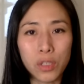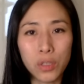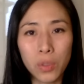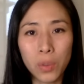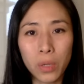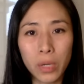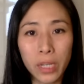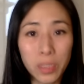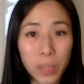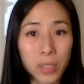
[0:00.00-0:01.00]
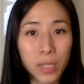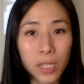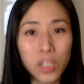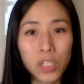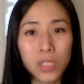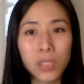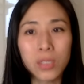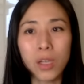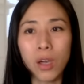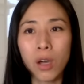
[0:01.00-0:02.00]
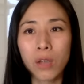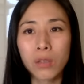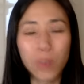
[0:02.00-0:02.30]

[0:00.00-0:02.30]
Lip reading: your expectation on the